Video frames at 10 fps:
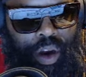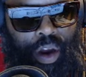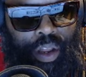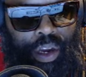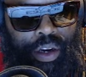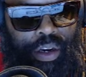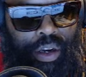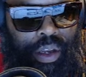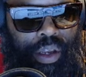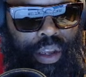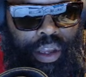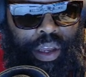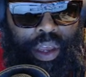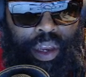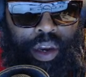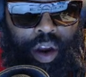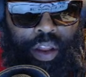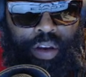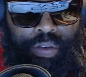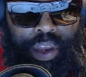earlier in the
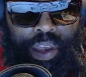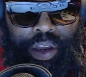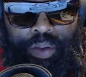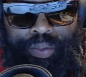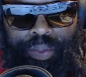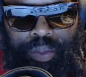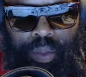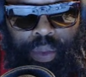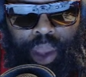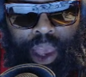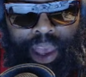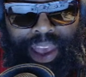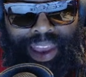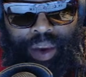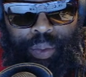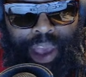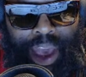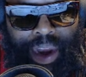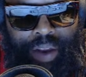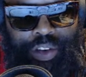earlier video, and we
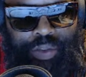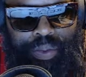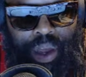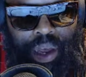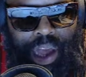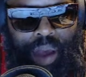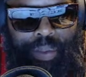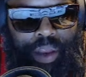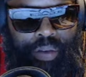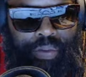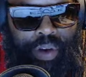had a comment